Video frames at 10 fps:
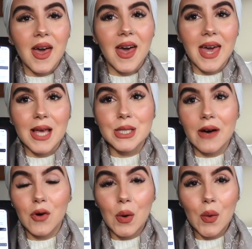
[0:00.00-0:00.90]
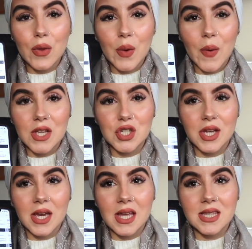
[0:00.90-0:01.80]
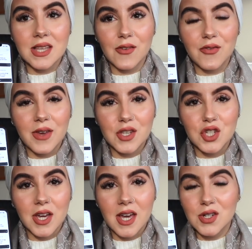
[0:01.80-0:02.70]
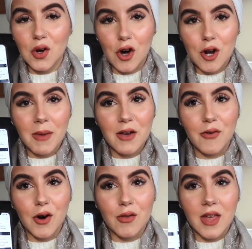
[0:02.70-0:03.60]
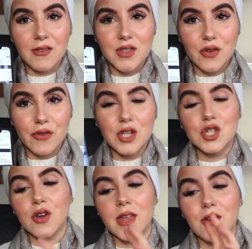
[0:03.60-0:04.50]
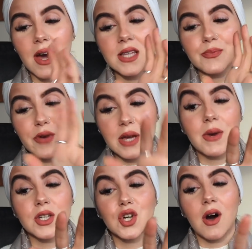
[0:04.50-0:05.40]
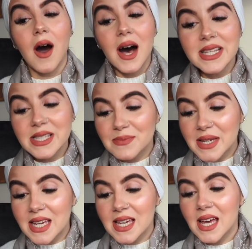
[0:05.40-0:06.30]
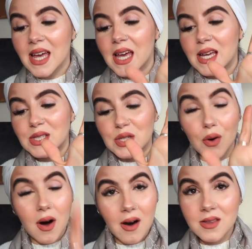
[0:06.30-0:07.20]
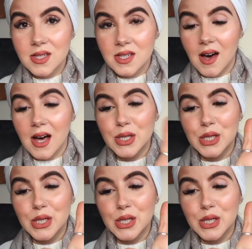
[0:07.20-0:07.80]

Okay, so I've got all the questions featured on my phone that I've screenshot that you guys pretty much asked me. to answer.